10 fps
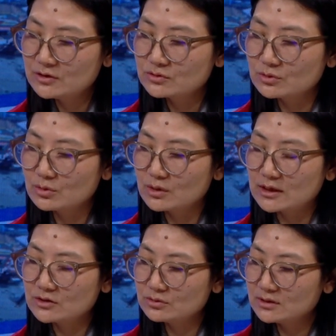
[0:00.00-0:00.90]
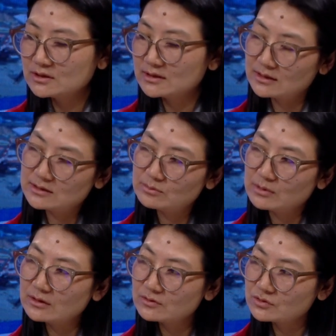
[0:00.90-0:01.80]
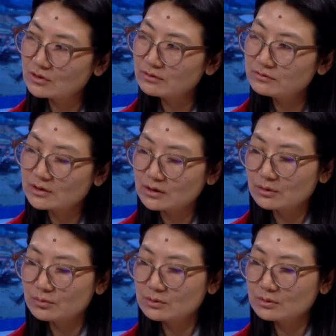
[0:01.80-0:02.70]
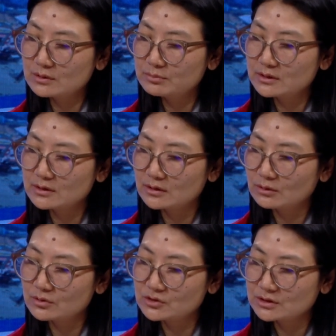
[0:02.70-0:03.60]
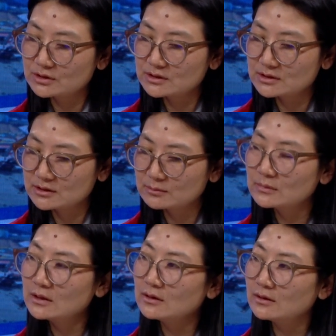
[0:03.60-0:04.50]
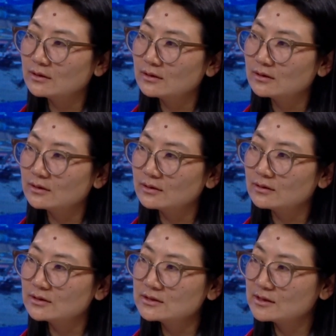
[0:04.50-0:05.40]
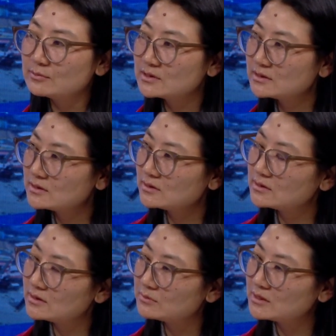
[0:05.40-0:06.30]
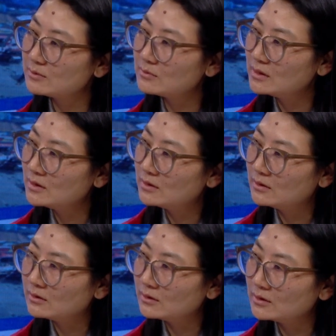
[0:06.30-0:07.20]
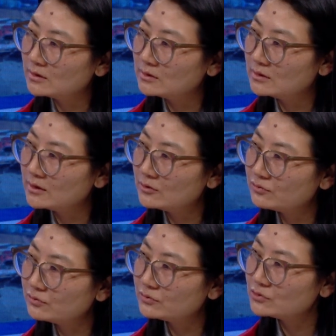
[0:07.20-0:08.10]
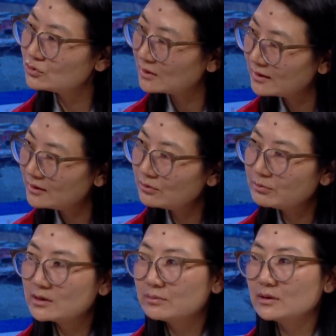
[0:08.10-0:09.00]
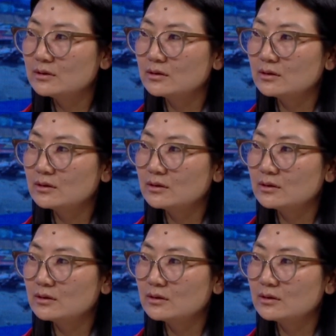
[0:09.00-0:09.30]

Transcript: So as soon as that is being resolved, we will be launching the system eCMS sometime in end of July or maybe